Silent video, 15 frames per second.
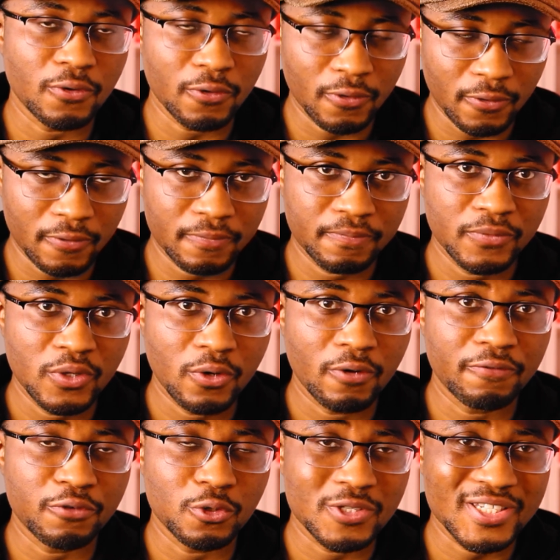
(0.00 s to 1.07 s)
or
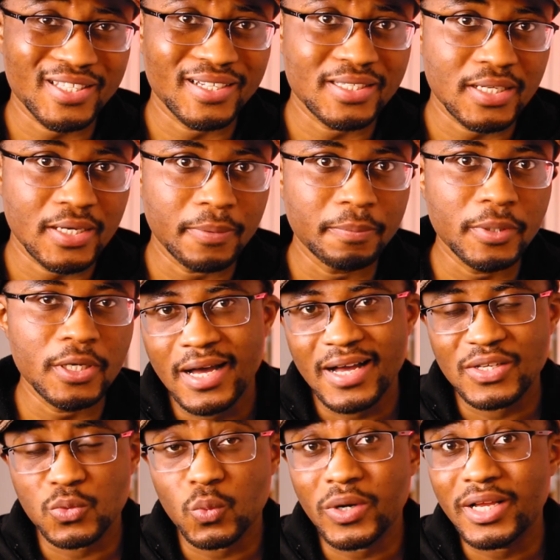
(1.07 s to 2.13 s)
of your startup,
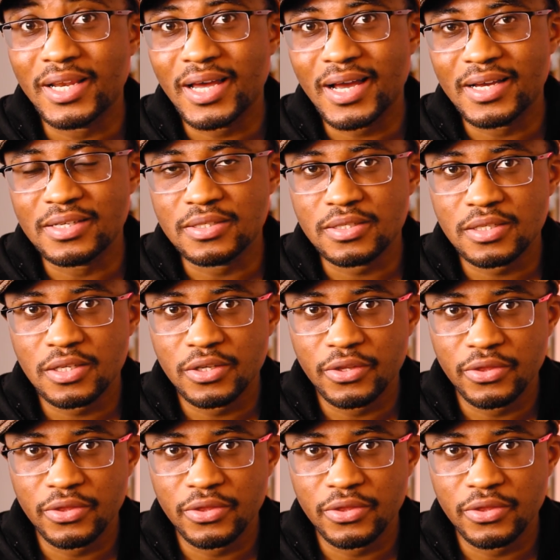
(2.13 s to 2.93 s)
as well as